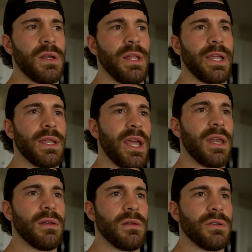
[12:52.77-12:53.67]
like
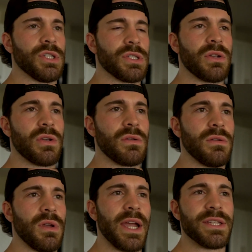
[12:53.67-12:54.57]
get just
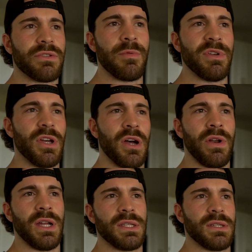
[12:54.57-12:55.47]
ice cream and
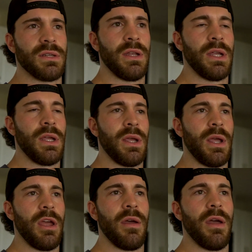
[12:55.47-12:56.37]
donuts.
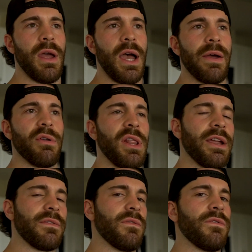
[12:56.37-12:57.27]
I would
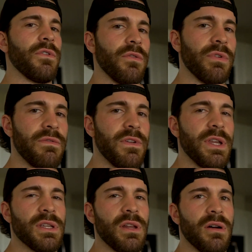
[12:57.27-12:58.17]
like for the
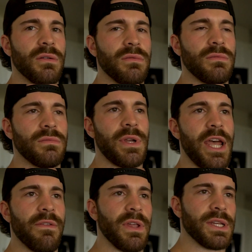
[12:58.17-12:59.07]
refeed to, you know,
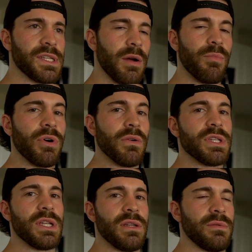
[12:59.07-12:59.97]
have like some
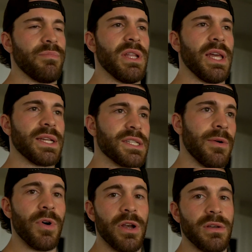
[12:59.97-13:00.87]
protein, be like
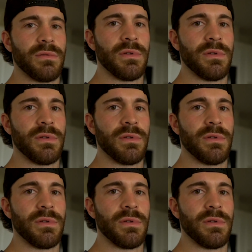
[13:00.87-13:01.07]
somewhat